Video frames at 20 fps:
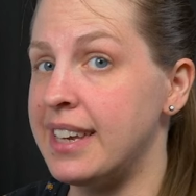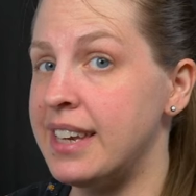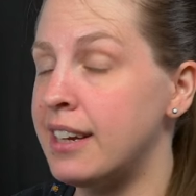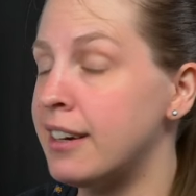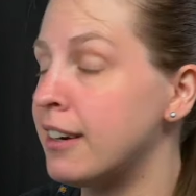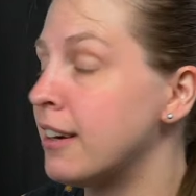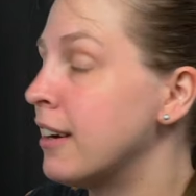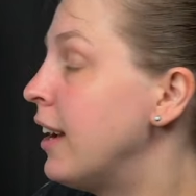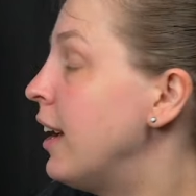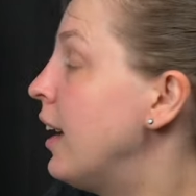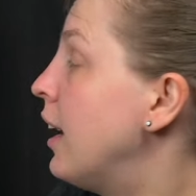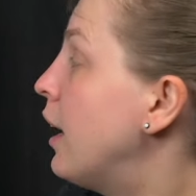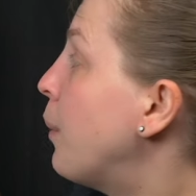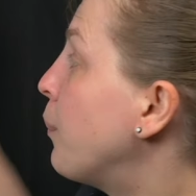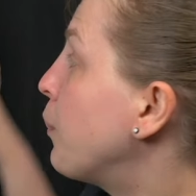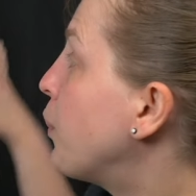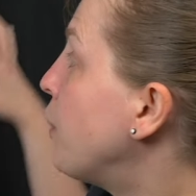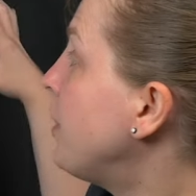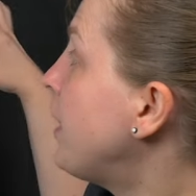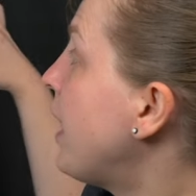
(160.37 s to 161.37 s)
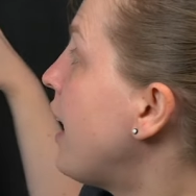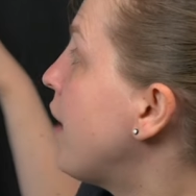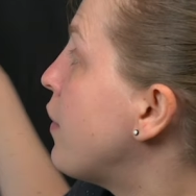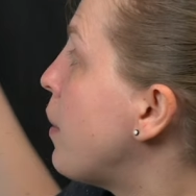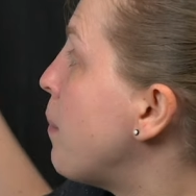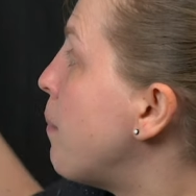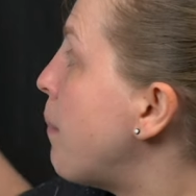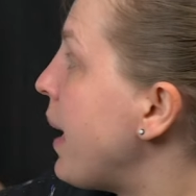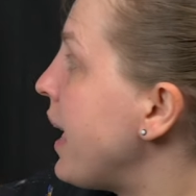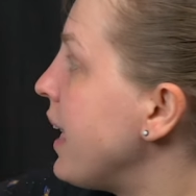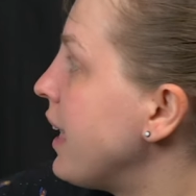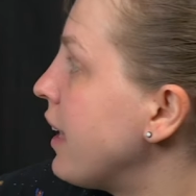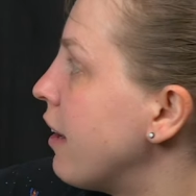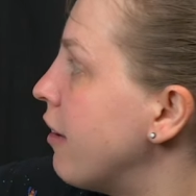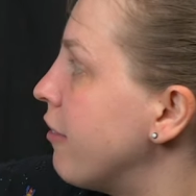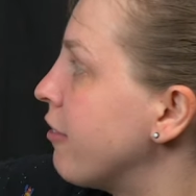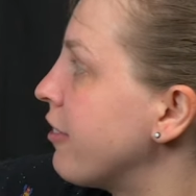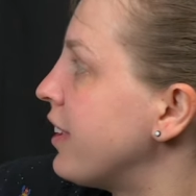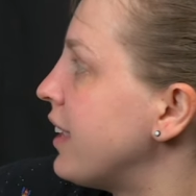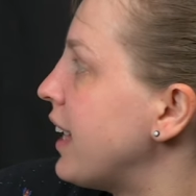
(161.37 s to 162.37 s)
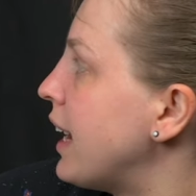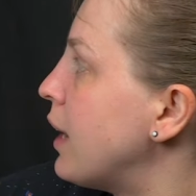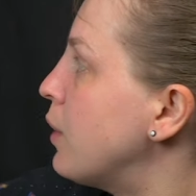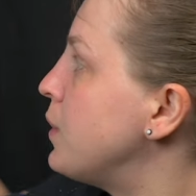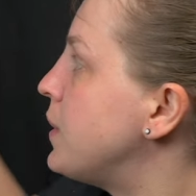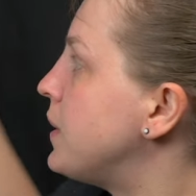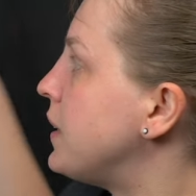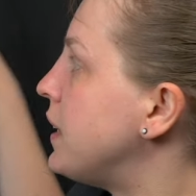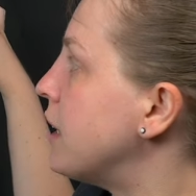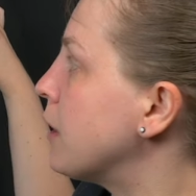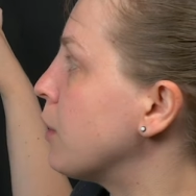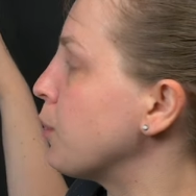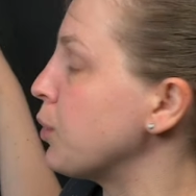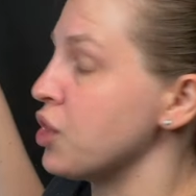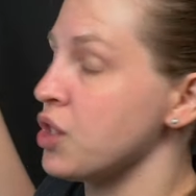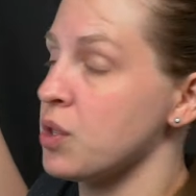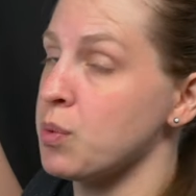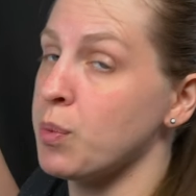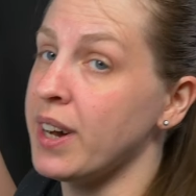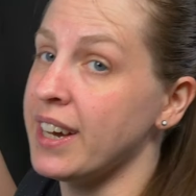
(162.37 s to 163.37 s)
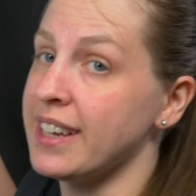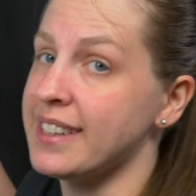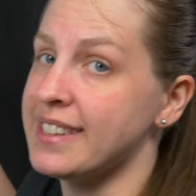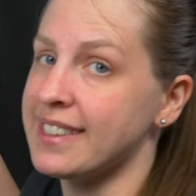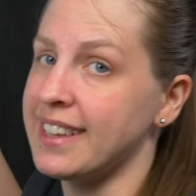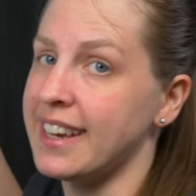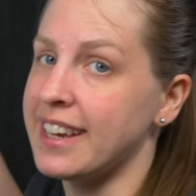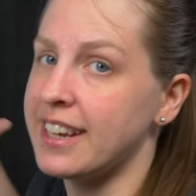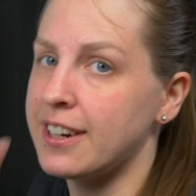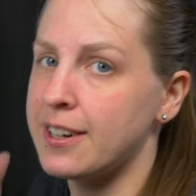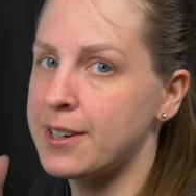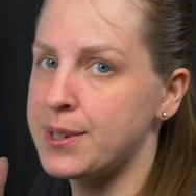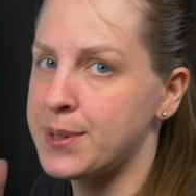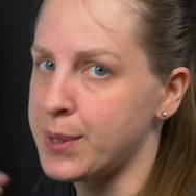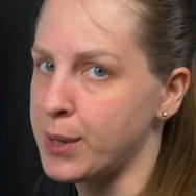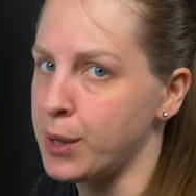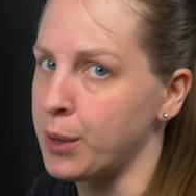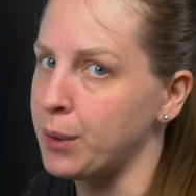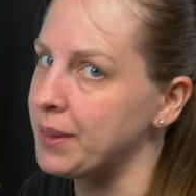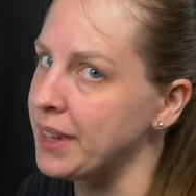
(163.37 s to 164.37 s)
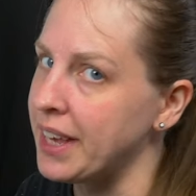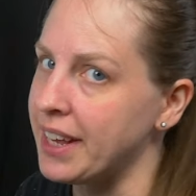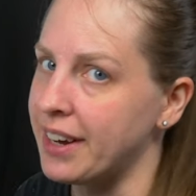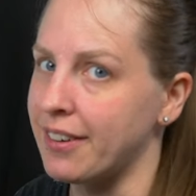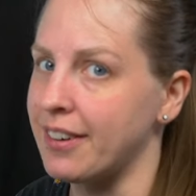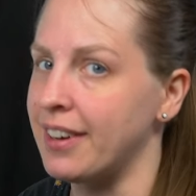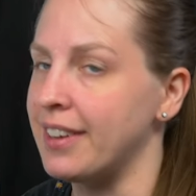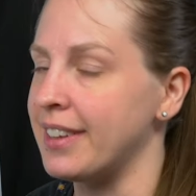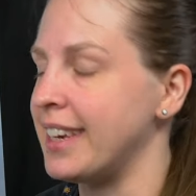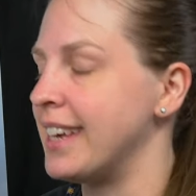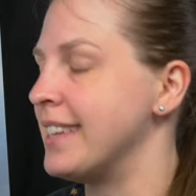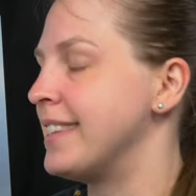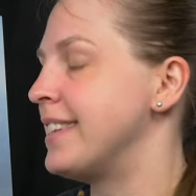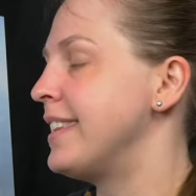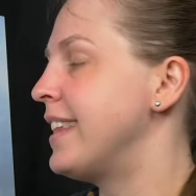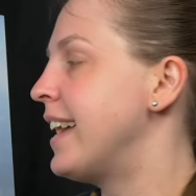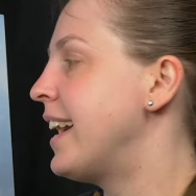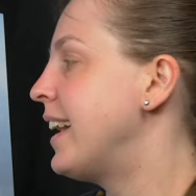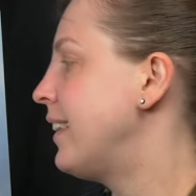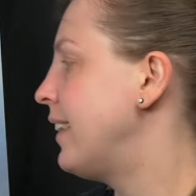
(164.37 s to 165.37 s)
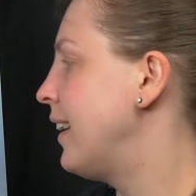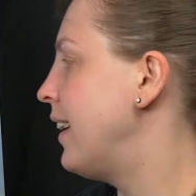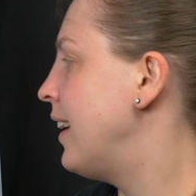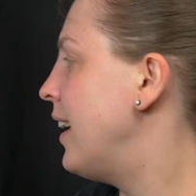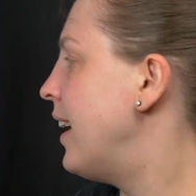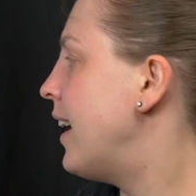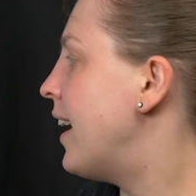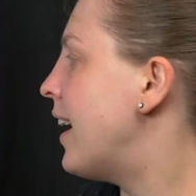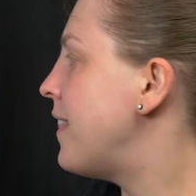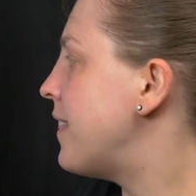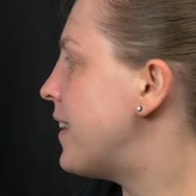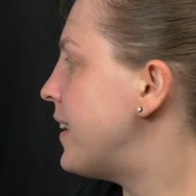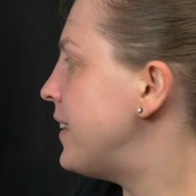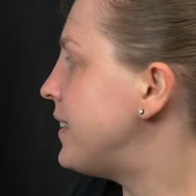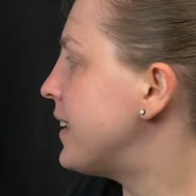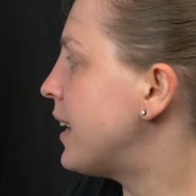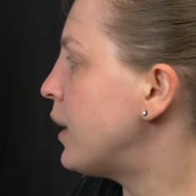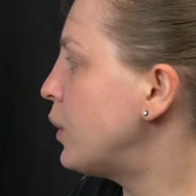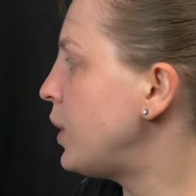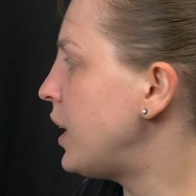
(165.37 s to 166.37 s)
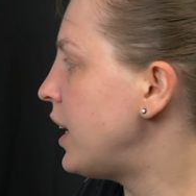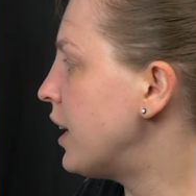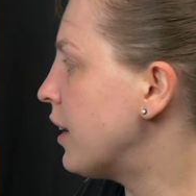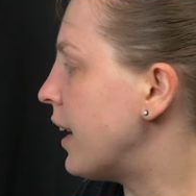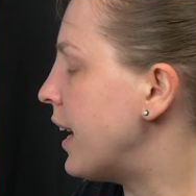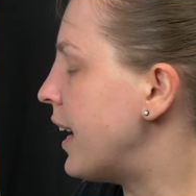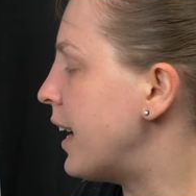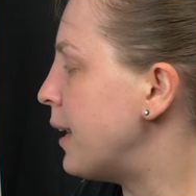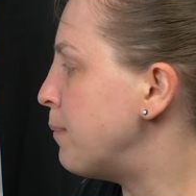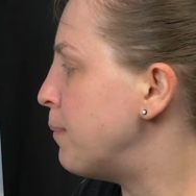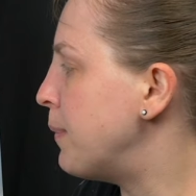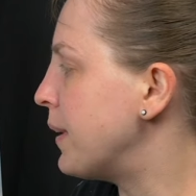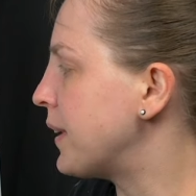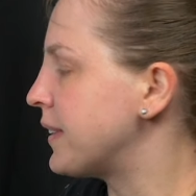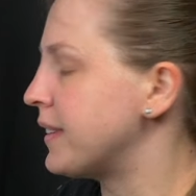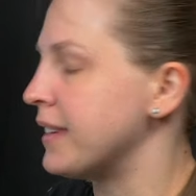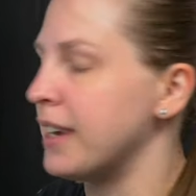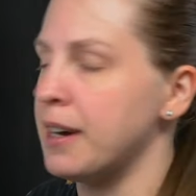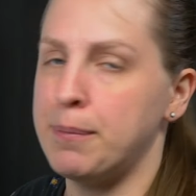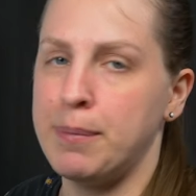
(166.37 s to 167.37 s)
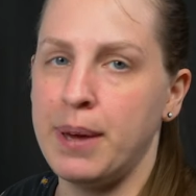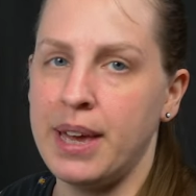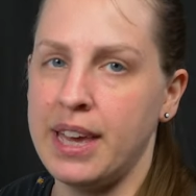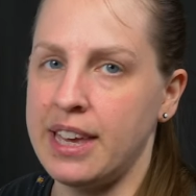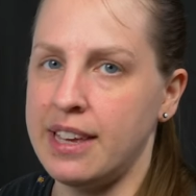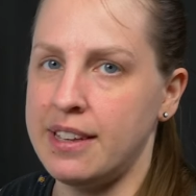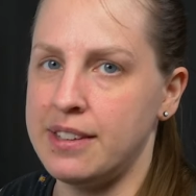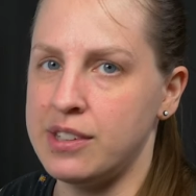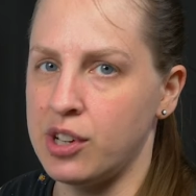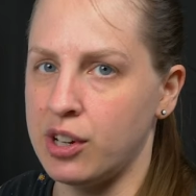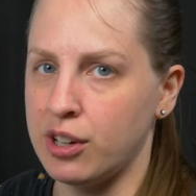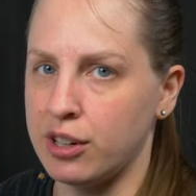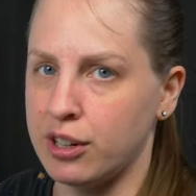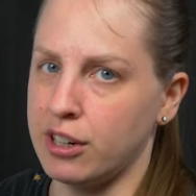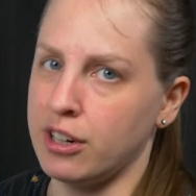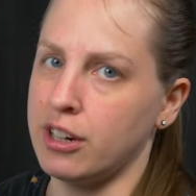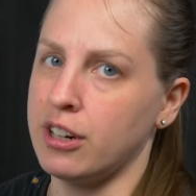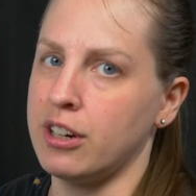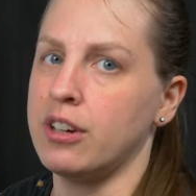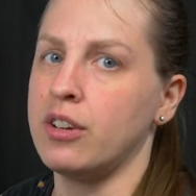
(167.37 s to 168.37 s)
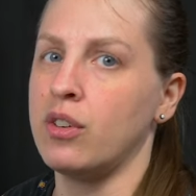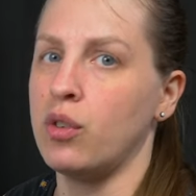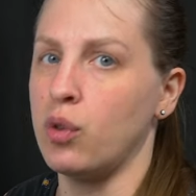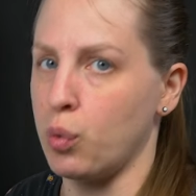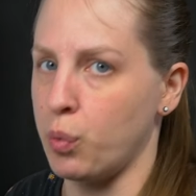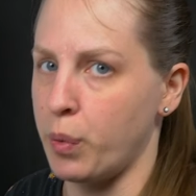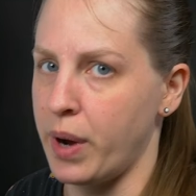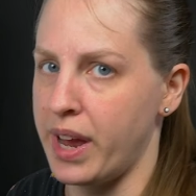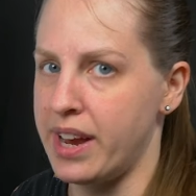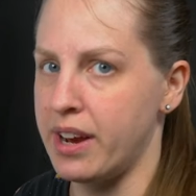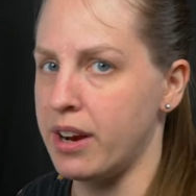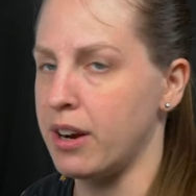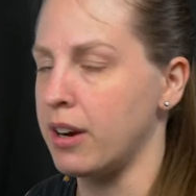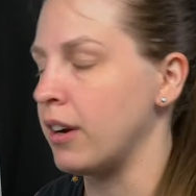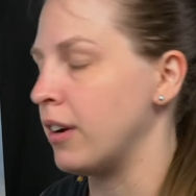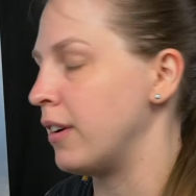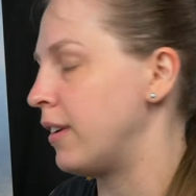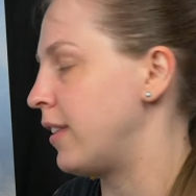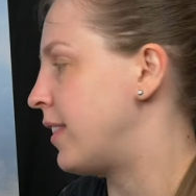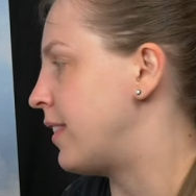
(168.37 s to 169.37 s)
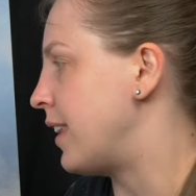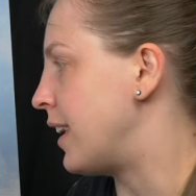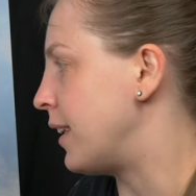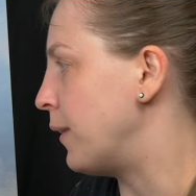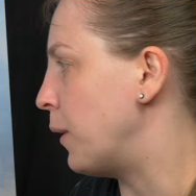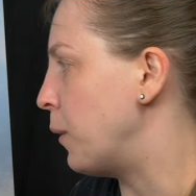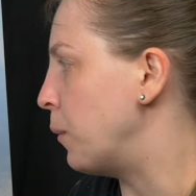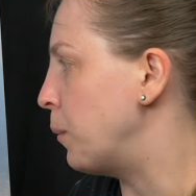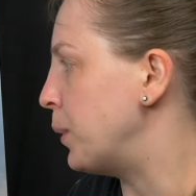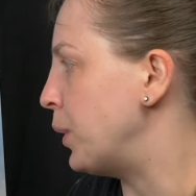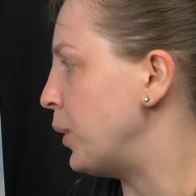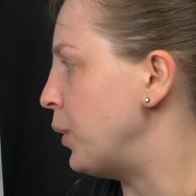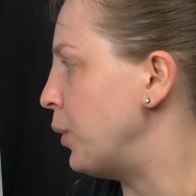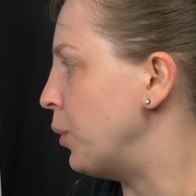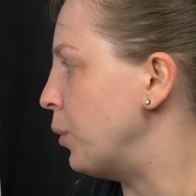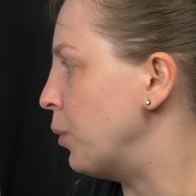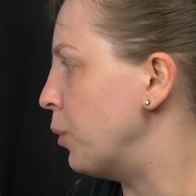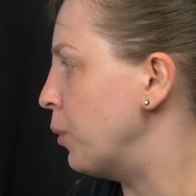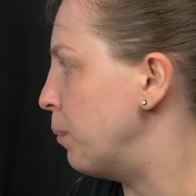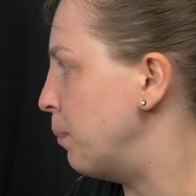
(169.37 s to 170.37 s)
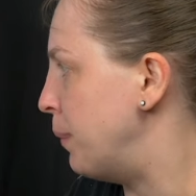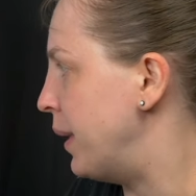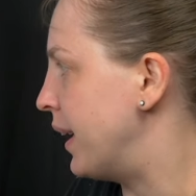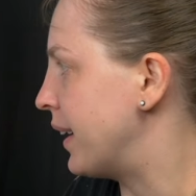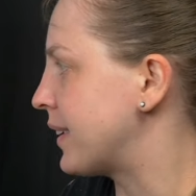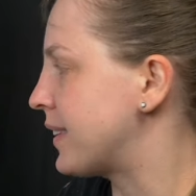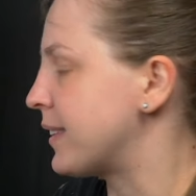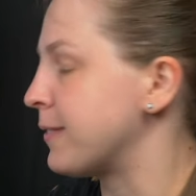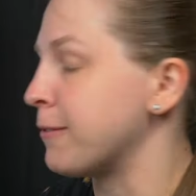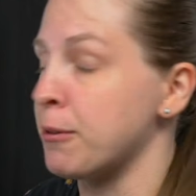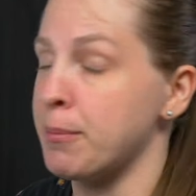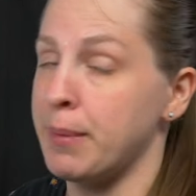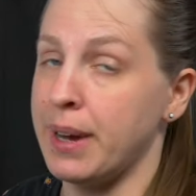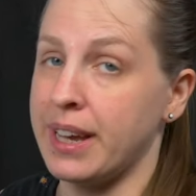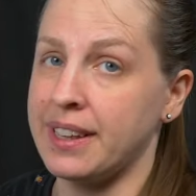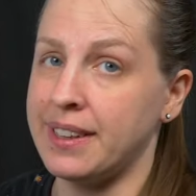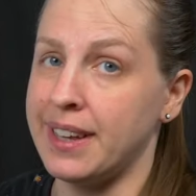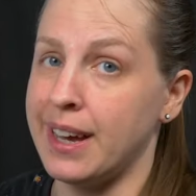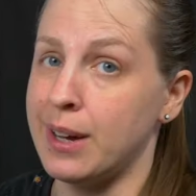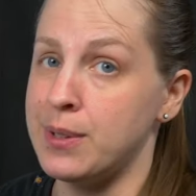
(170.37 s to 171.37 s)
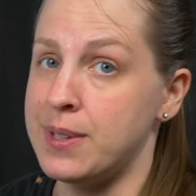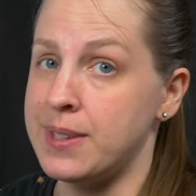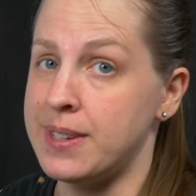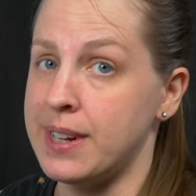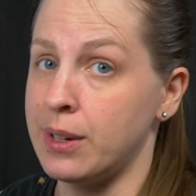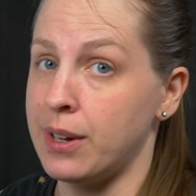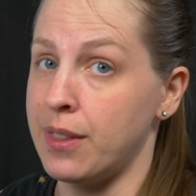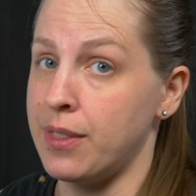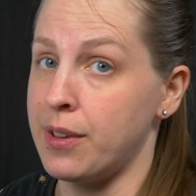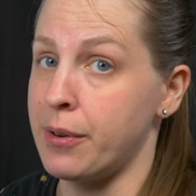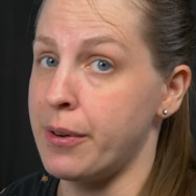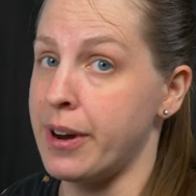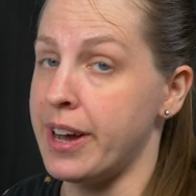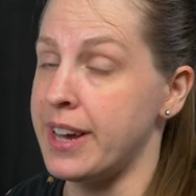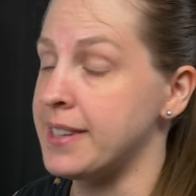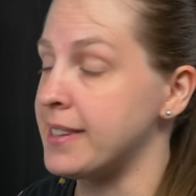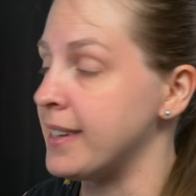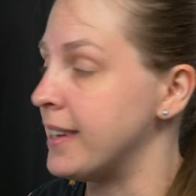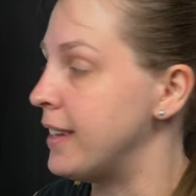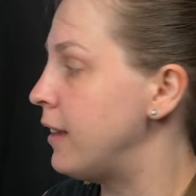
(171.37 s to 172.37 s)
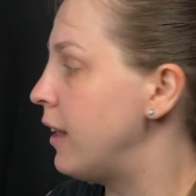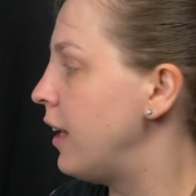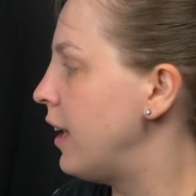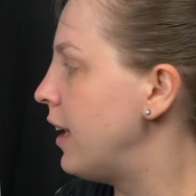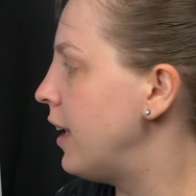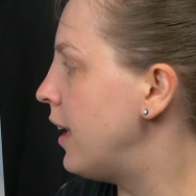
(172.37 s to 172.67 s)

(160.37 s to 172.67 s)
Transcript: here. I'm going to have a bank of clouds here, which is why it's lighter, so later I'll get to that. And then down here I had mixed up a darker, grayer phthalo blue mix for my clouds down on the horizon.